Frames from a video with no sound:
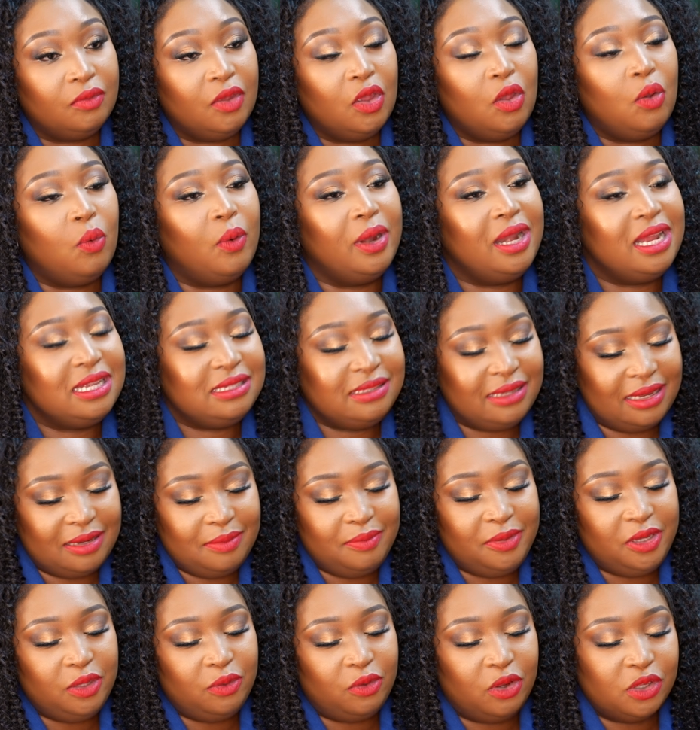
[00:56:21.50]
What does that
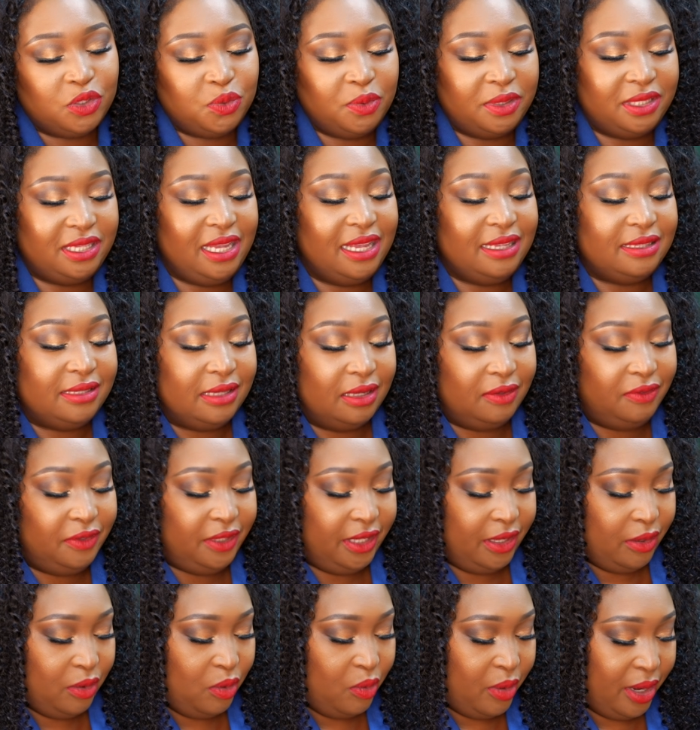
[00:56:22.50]
mean? Because we say
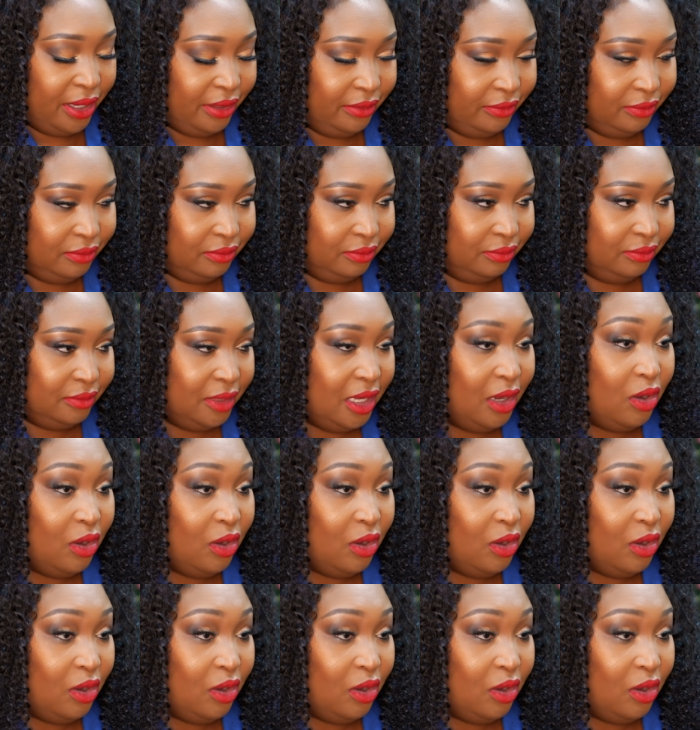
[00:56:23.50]
self-care quite a